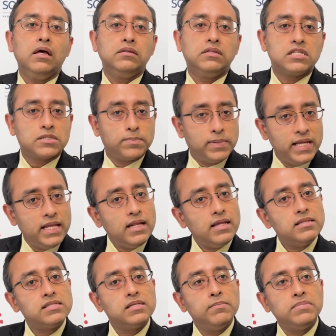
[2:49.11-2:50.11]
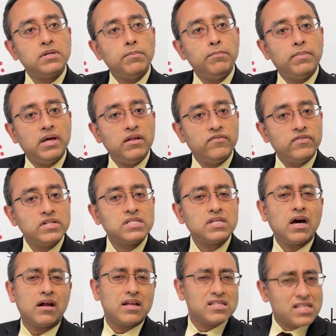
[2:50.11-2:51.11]
the spleen and symptom benefits
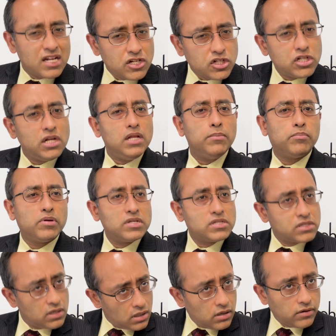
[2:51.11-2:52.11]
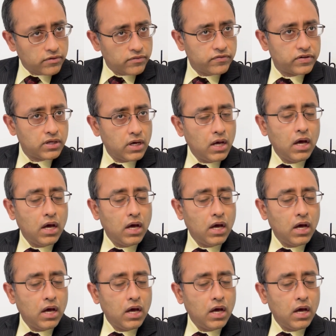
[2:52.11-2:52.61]
are essentially preserved